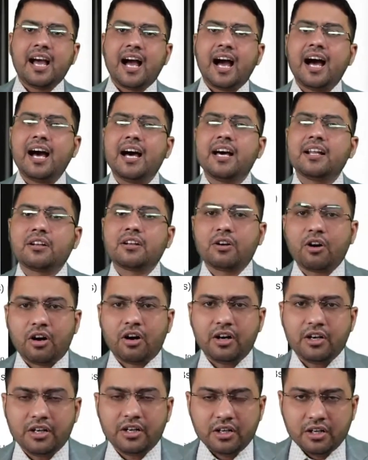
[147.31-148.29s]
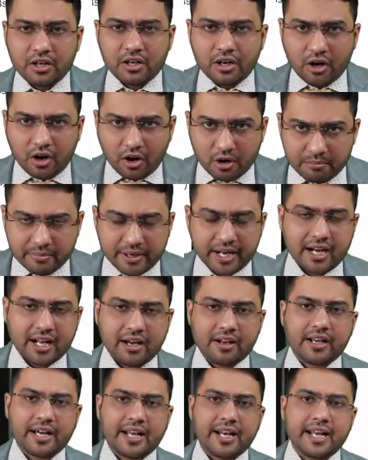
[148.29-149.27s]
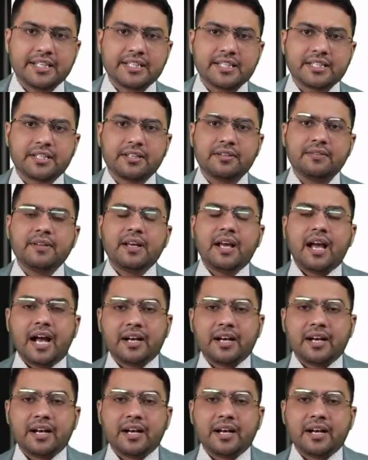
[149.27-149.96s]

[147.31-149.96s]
are called umbrella organization.